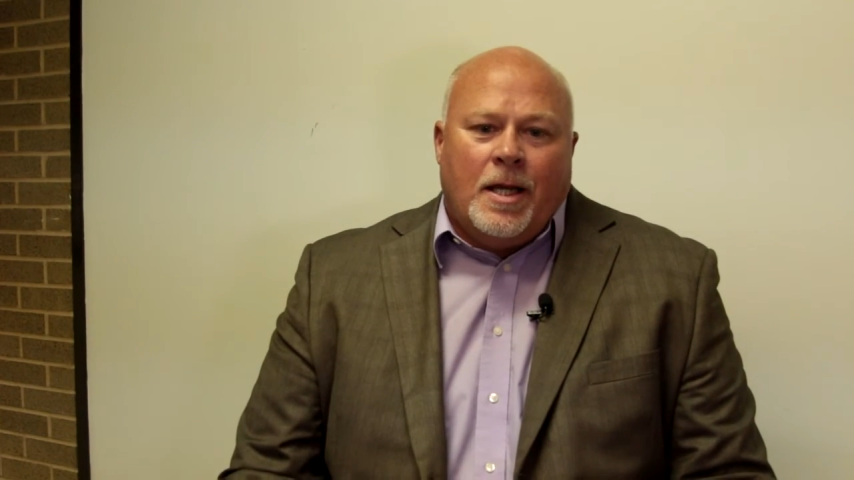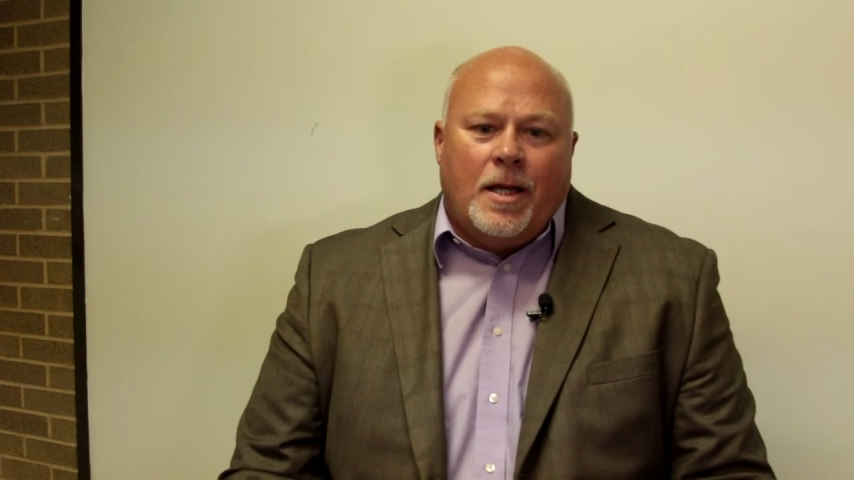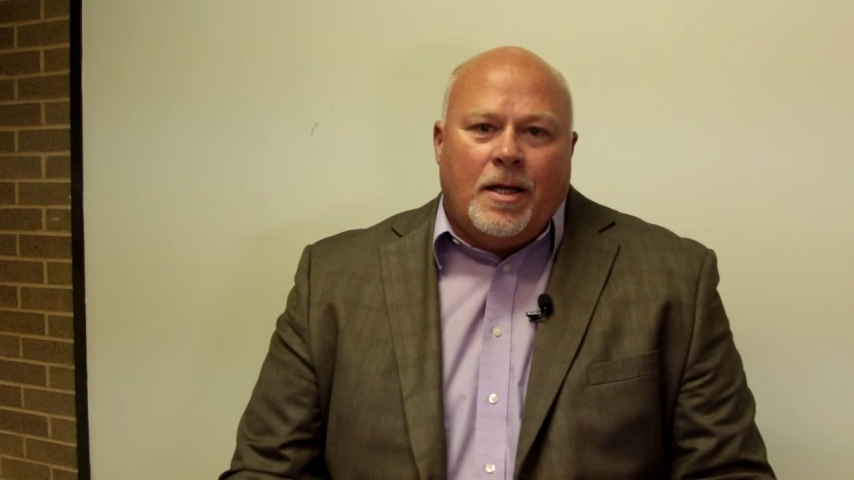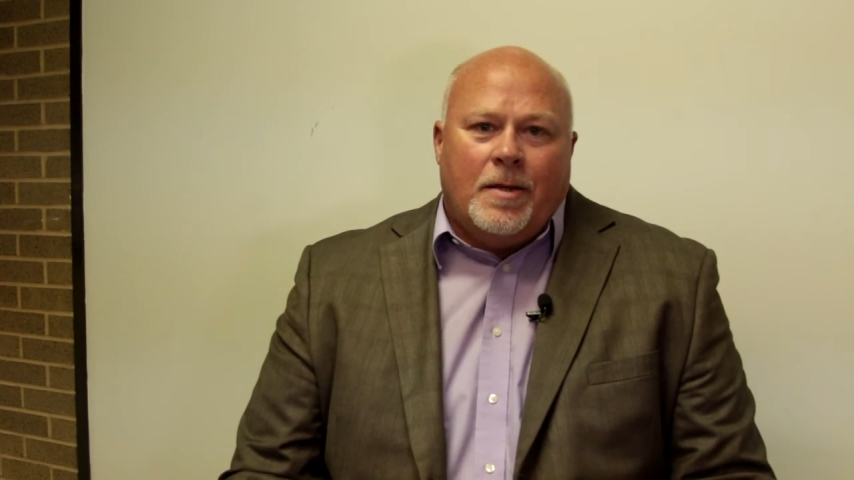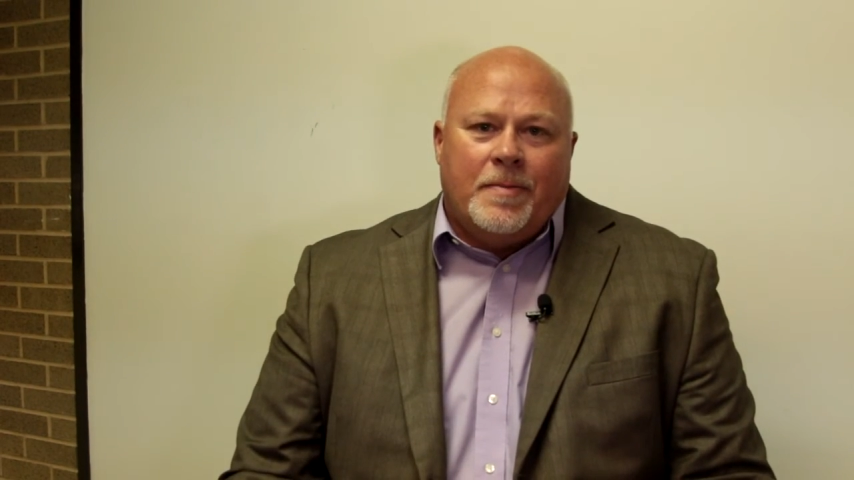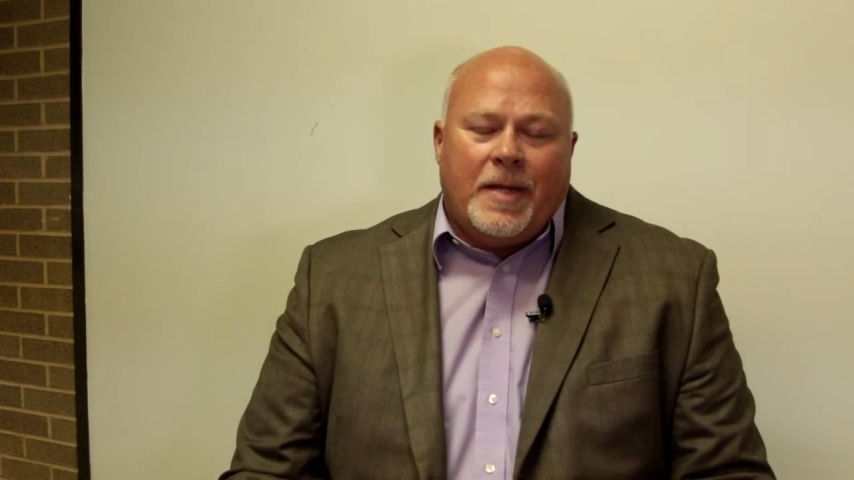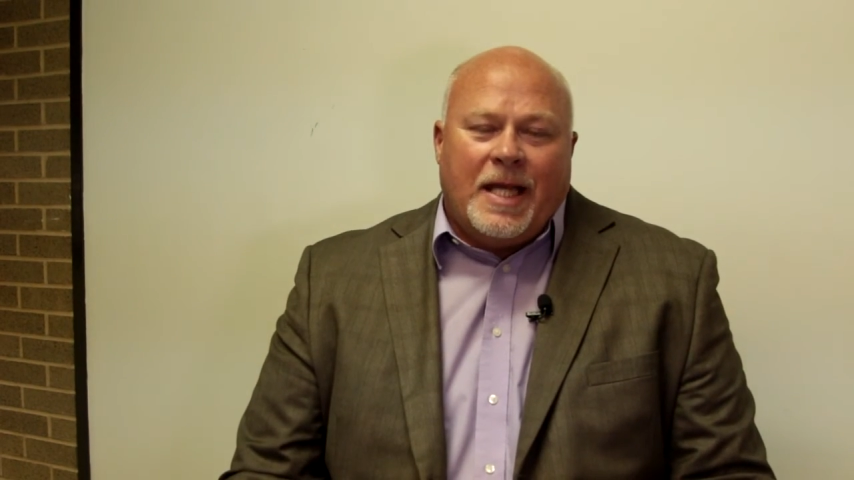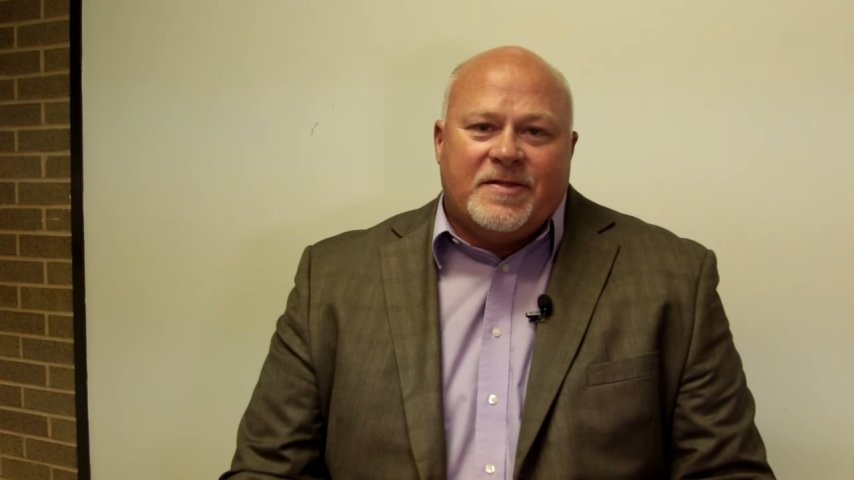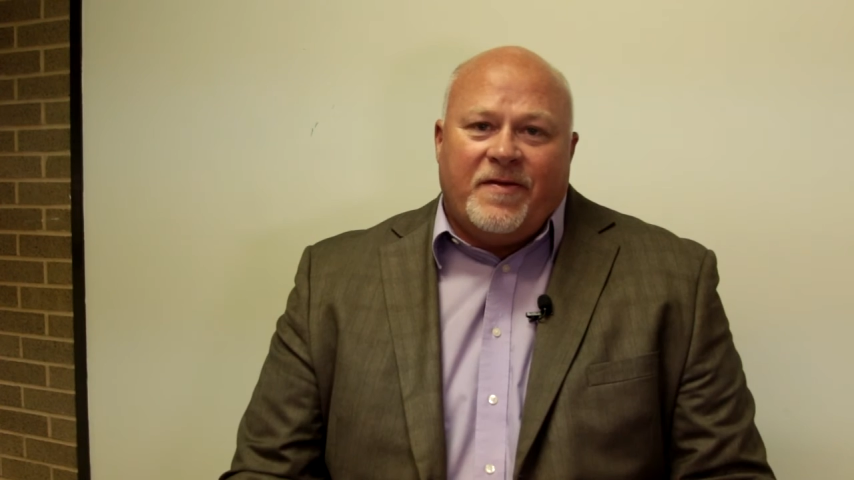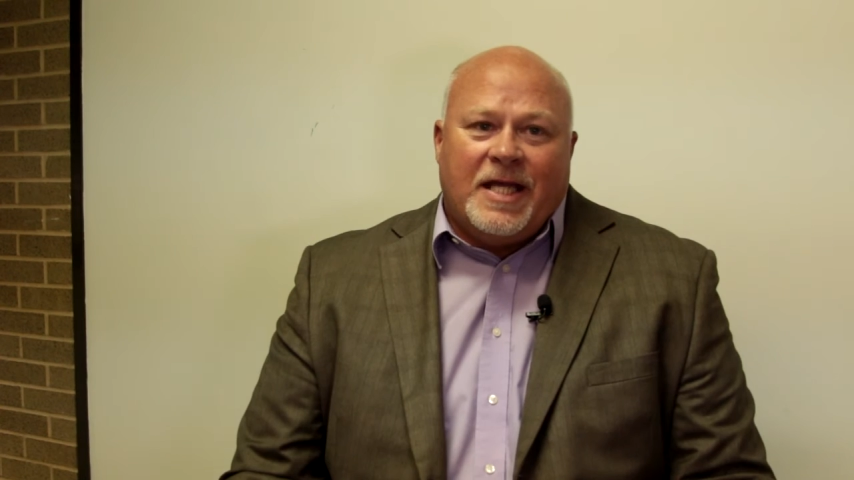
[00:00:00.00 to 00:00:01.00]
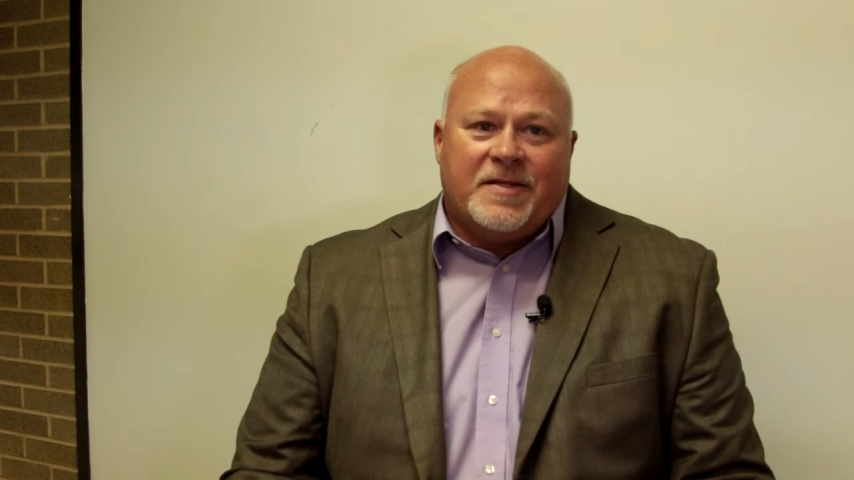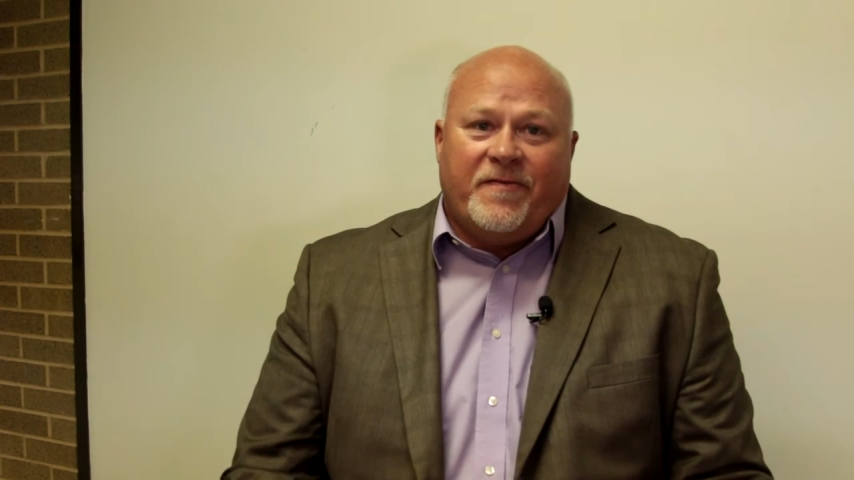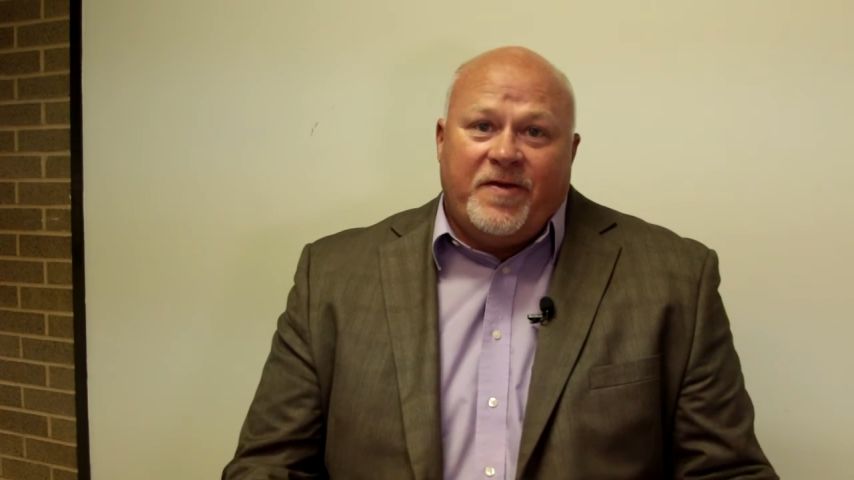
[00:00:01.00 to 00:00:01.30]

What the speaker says: has a